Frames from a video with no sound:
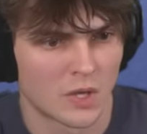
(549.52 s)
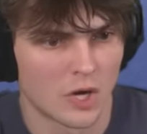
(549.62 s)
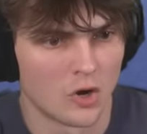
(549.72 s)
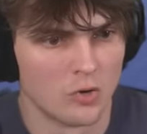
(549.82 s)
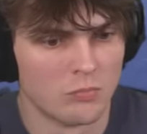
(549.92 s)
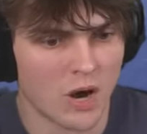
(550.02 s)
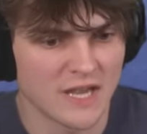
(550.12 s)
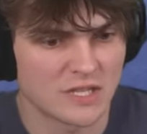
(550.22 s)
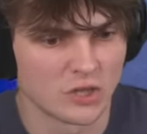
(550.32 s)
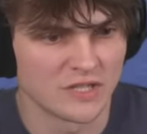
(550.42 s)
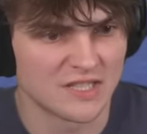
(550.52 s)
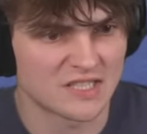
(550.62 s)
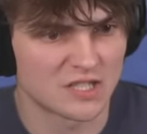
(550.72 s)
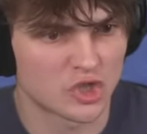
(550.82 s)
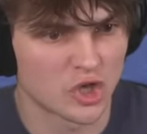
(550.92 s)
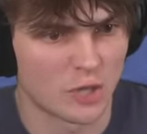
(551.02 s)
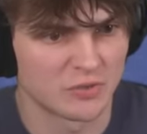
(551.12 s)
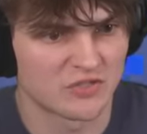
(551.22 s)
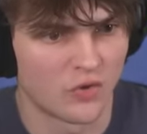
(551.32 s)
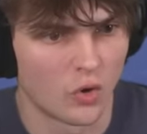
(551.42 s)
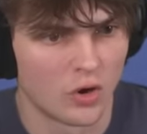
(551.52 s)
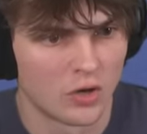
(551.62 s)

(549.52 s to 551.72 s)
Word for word: Oh my goodness. This is a sharpness 4.